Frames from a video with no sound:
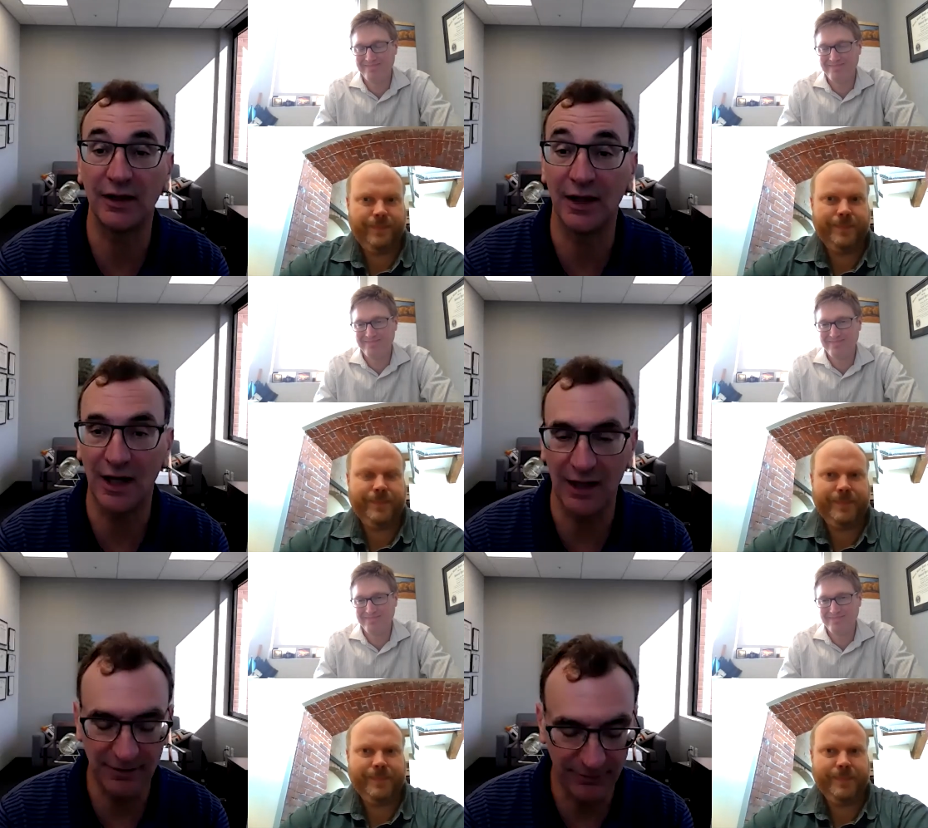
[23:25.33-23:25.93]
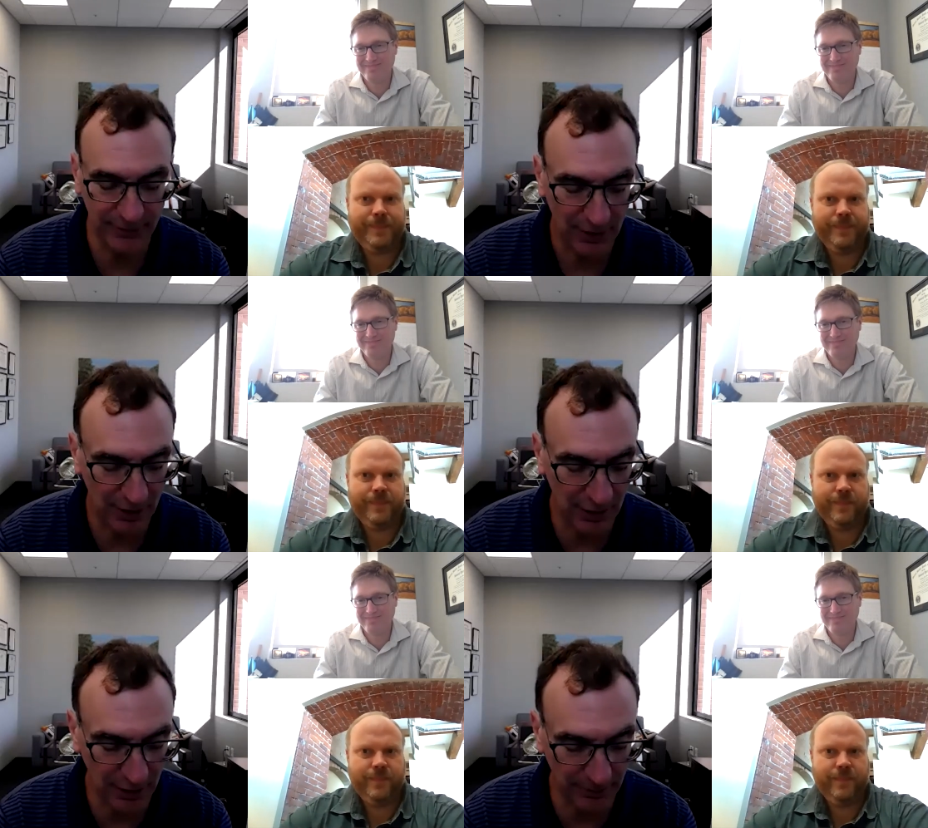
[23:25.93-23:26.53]
Speaker 1: Live
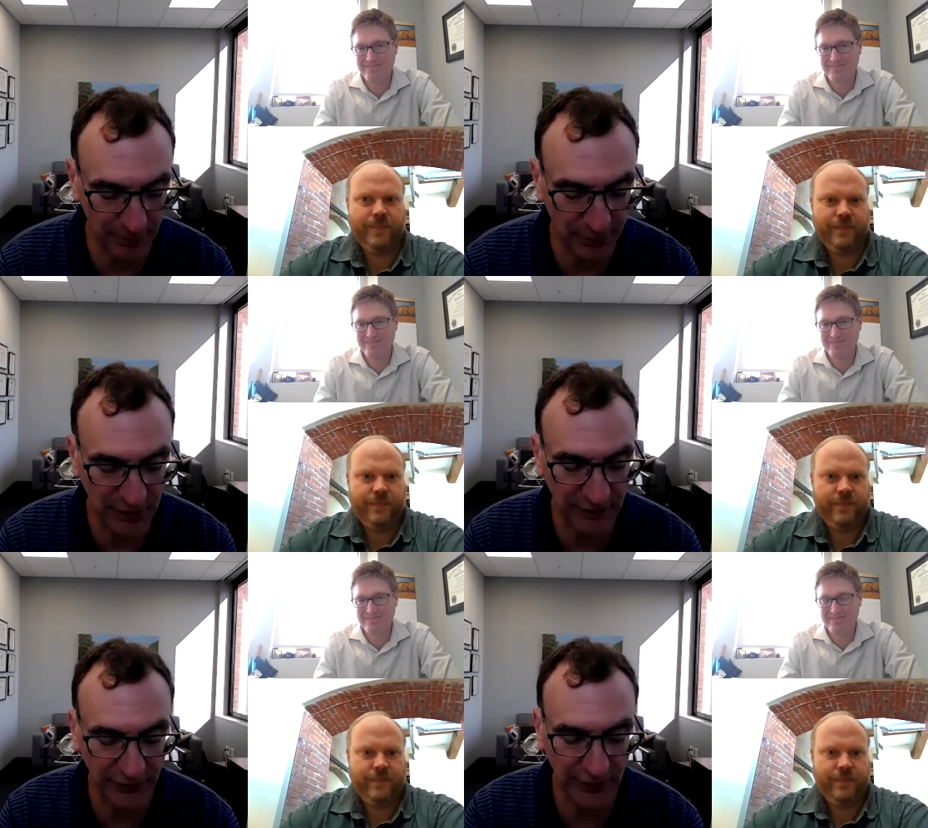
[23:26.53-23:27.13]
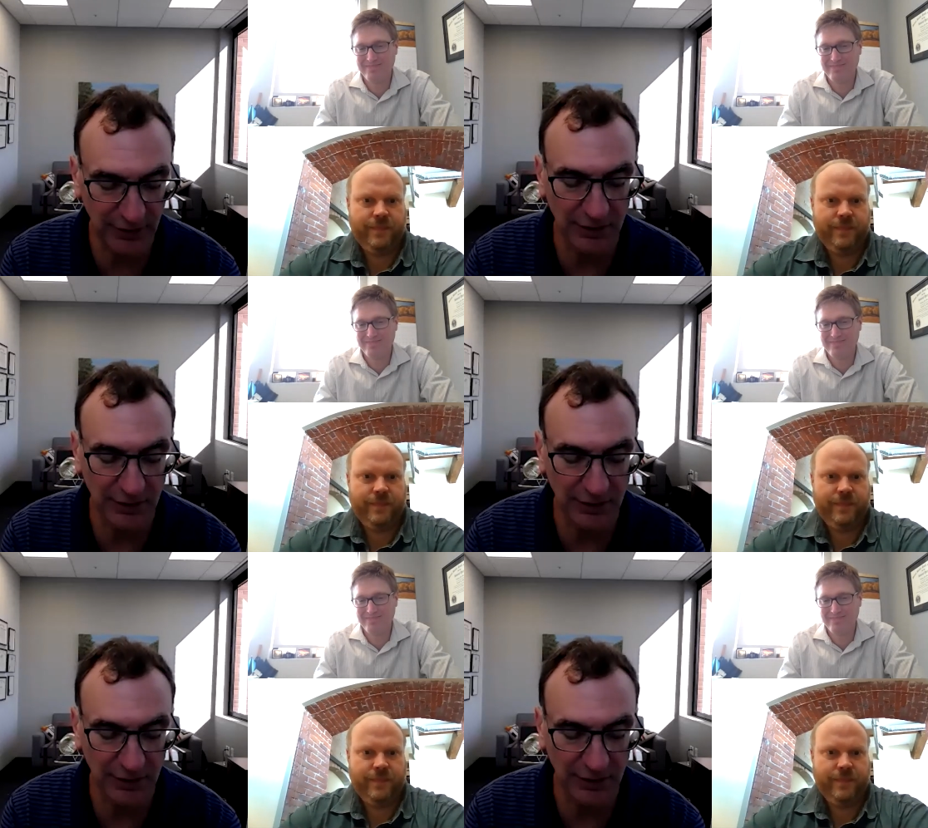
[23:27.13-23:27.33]
um, please